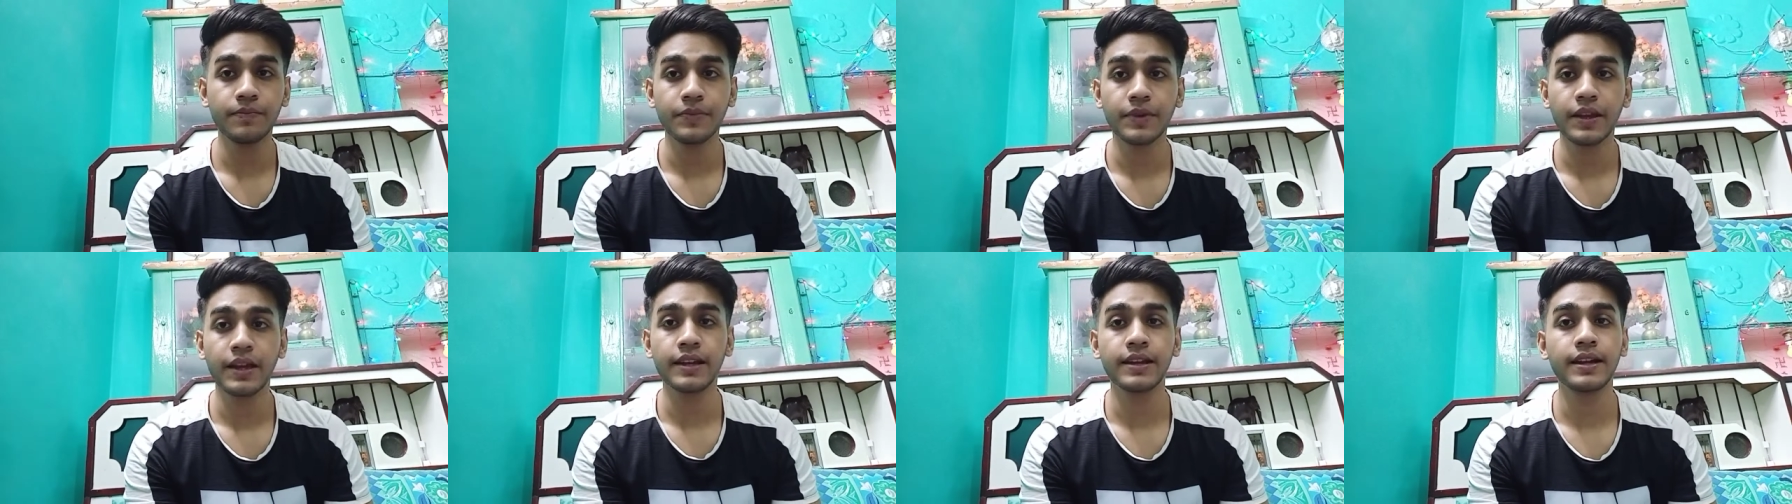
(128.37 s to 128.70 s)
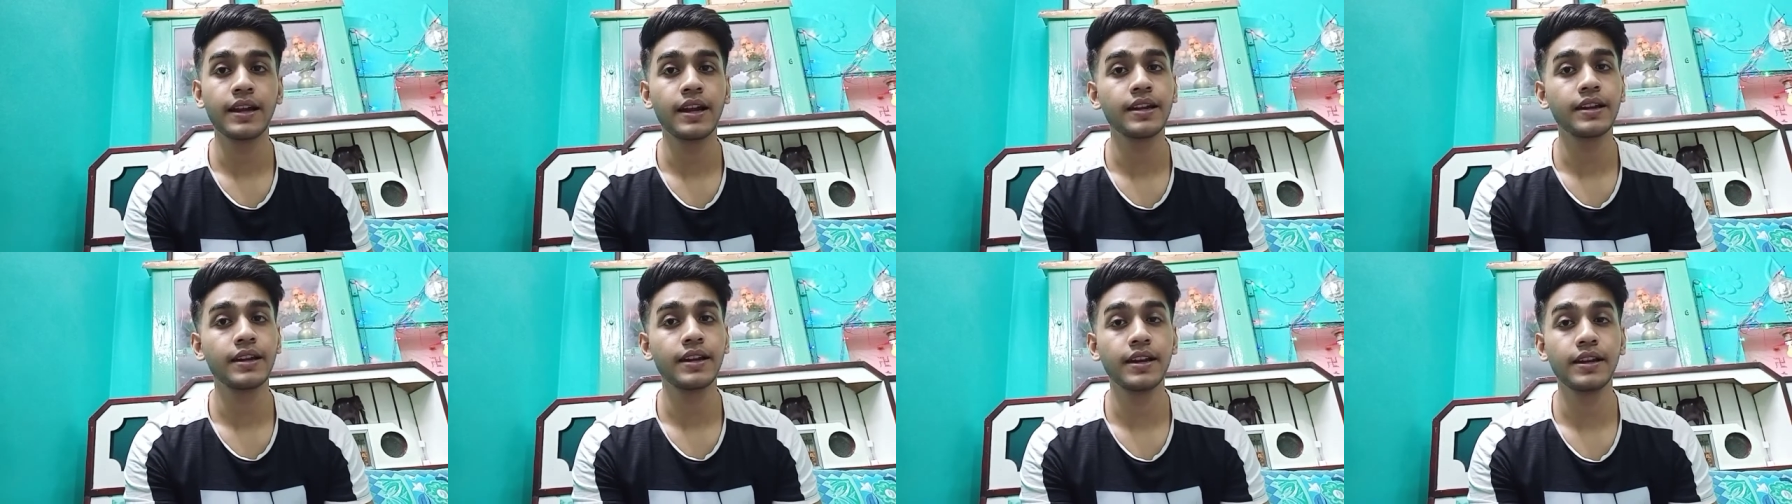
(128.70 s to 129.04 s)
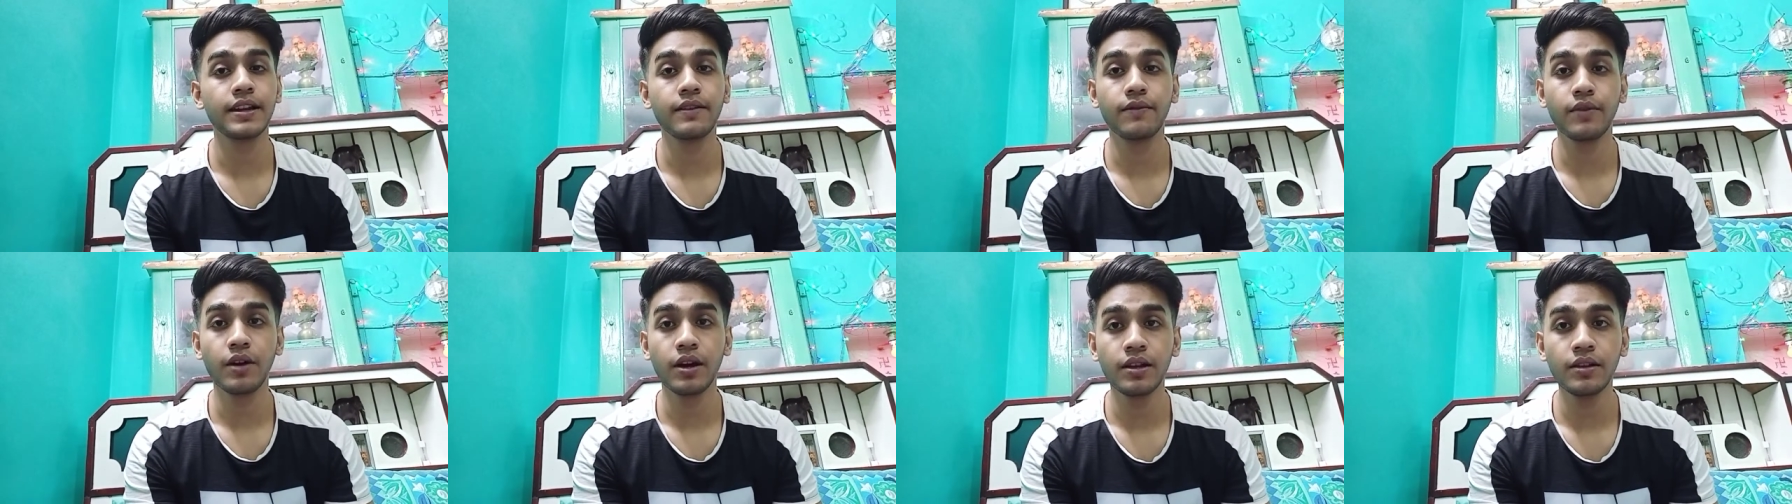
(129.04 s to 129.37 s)
In
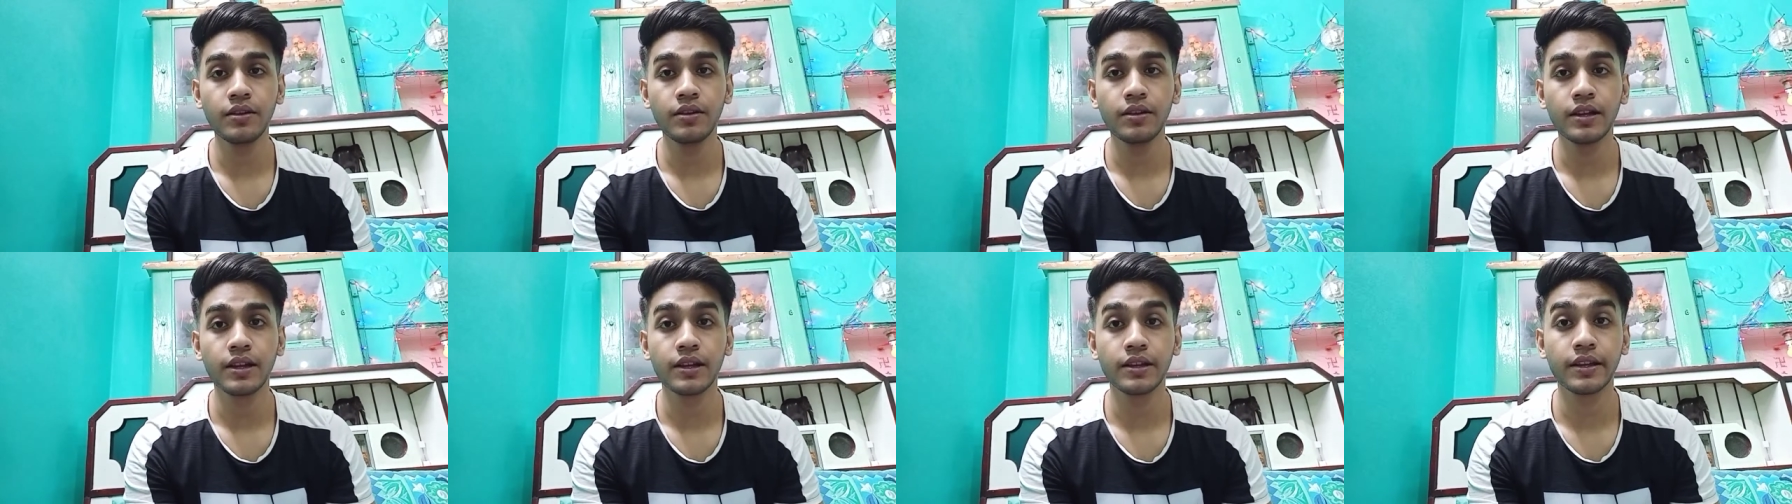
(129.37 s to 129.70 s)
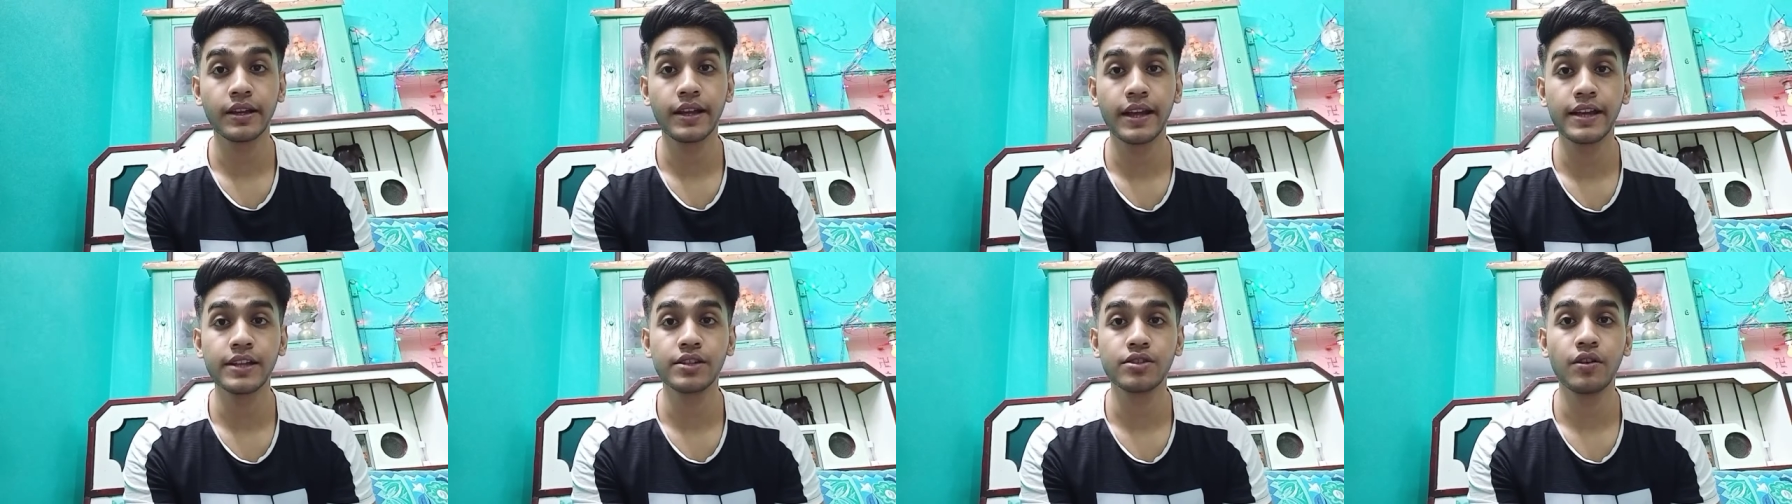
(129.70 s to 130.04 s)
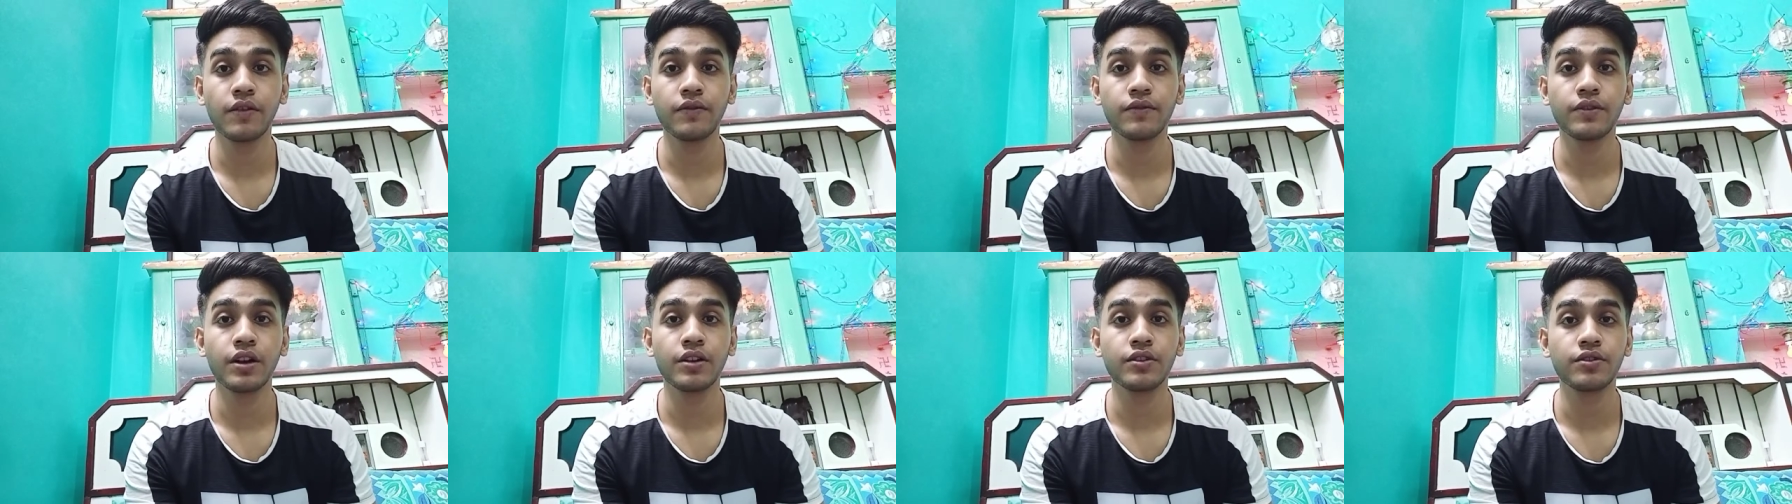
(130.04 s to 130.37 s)
1981, in the case of
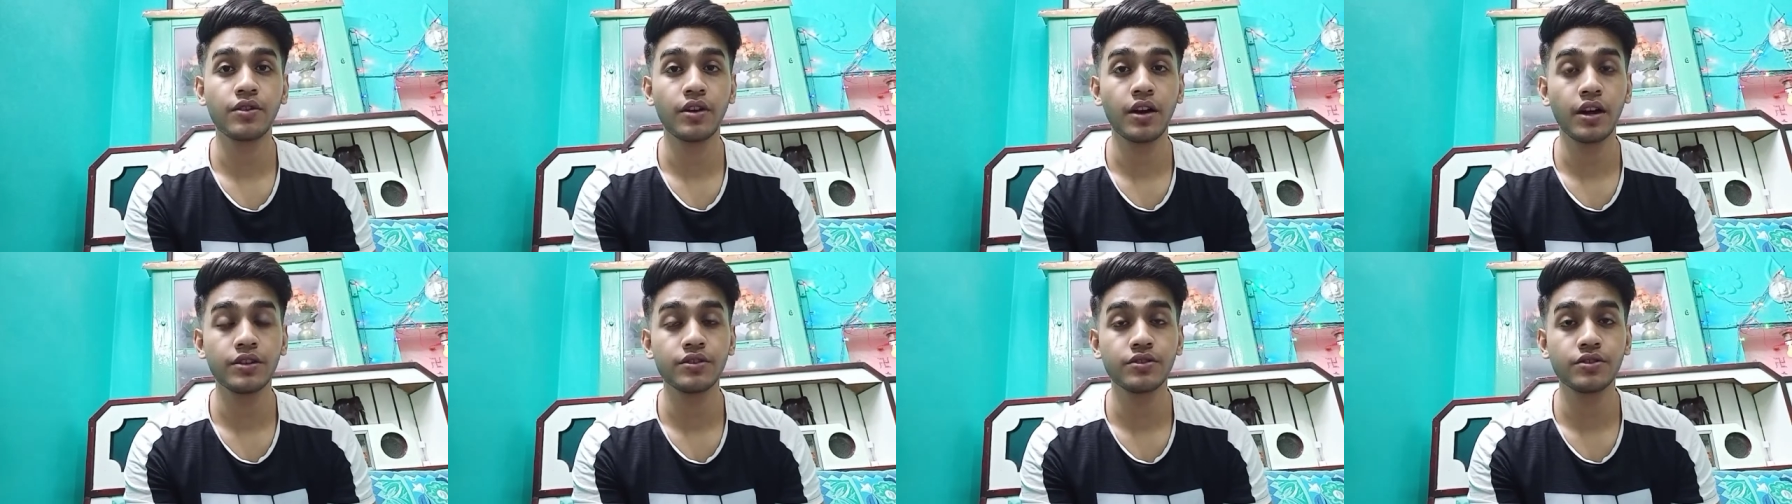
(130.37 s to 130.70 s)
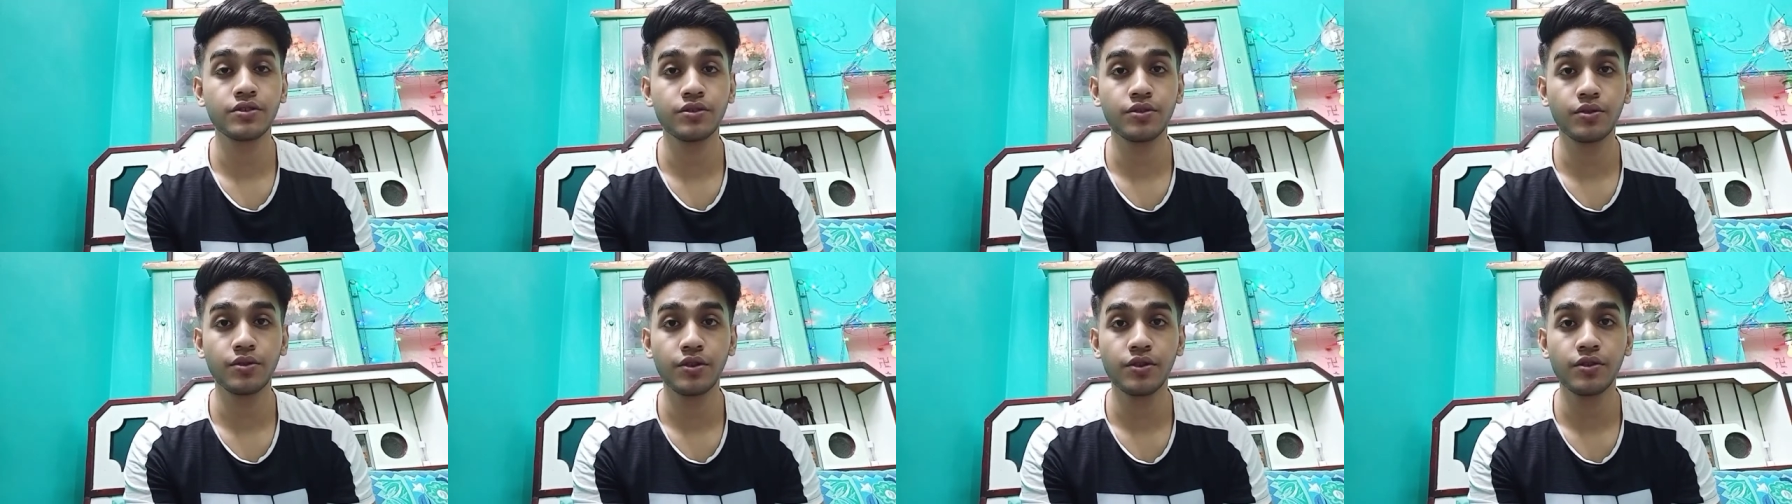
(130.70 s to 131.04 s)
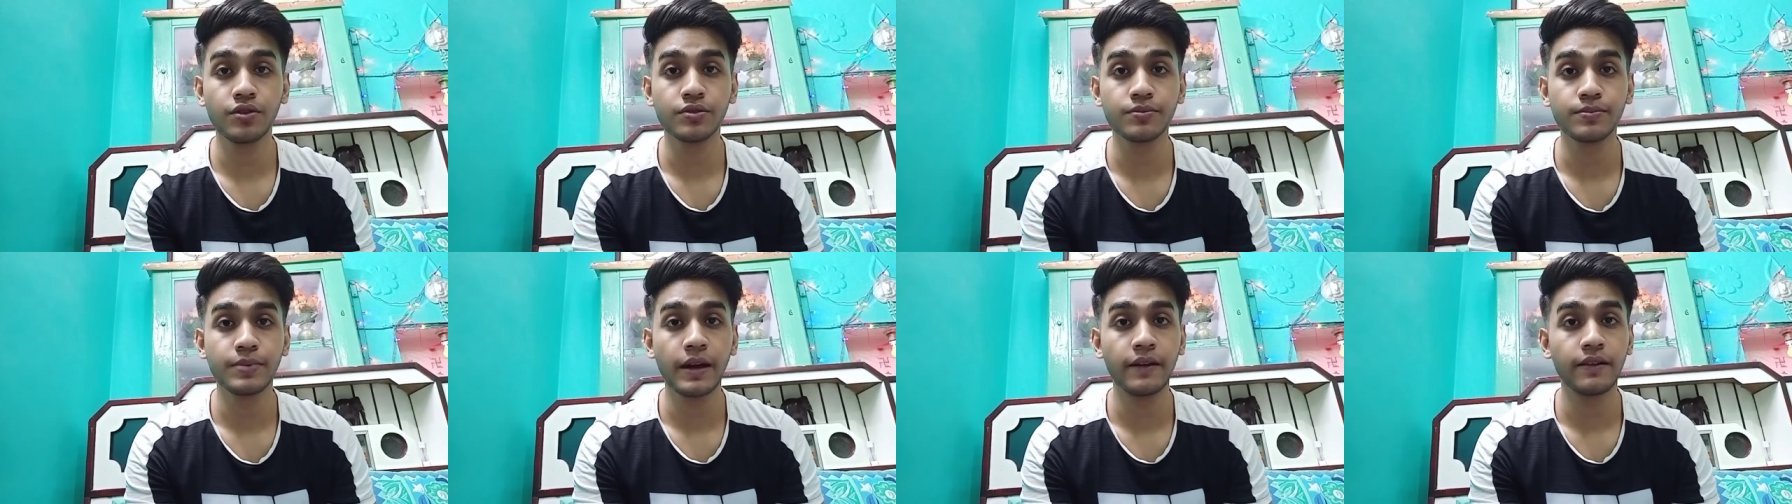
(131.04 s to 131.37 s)
Natraj Studios
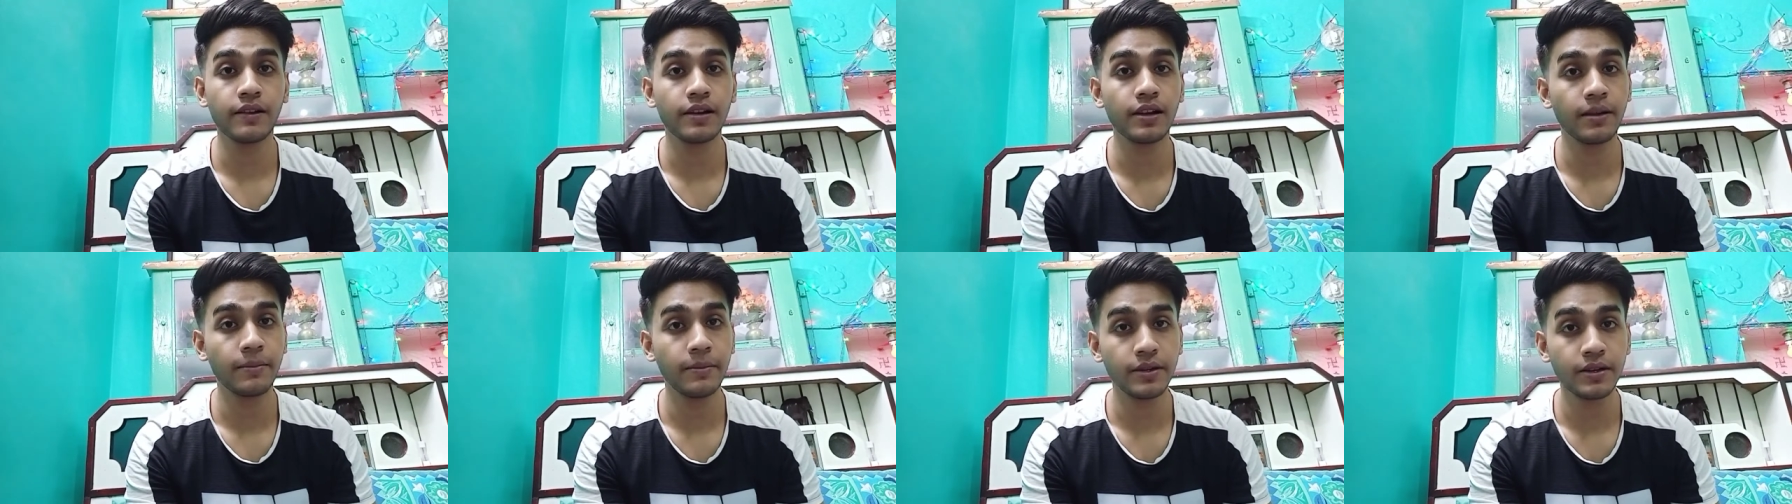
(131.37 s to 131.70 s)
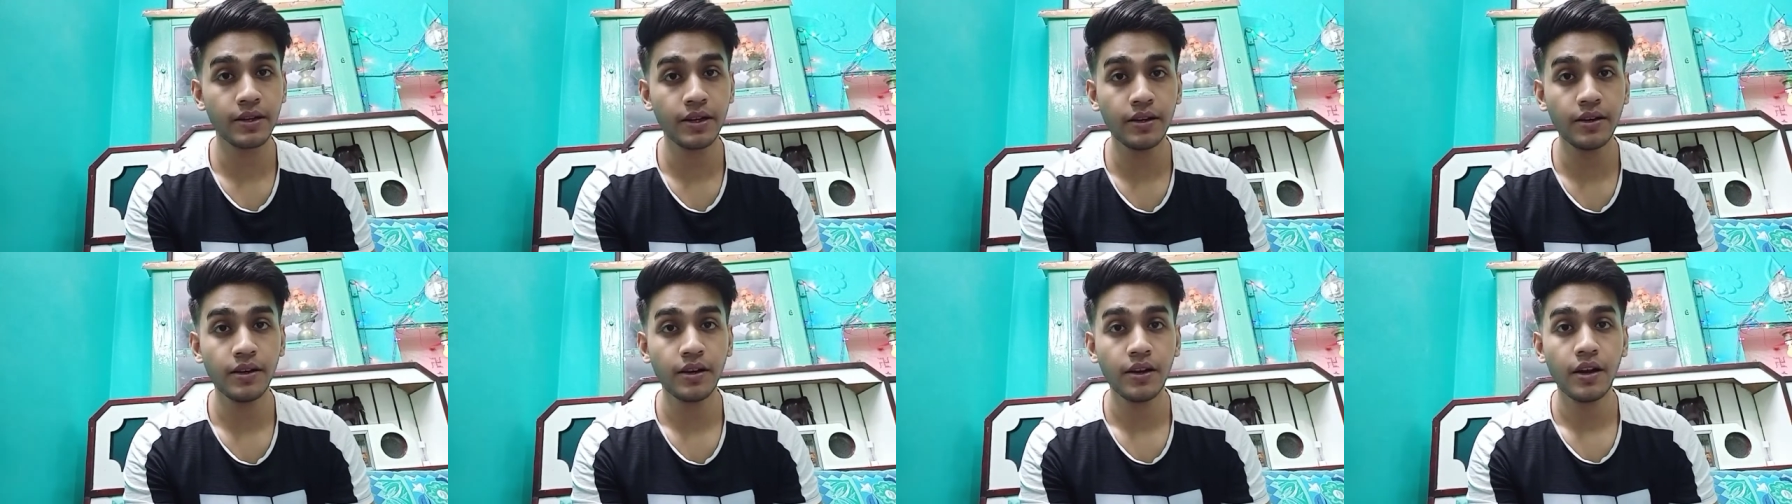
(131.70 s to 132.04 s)
Private Limited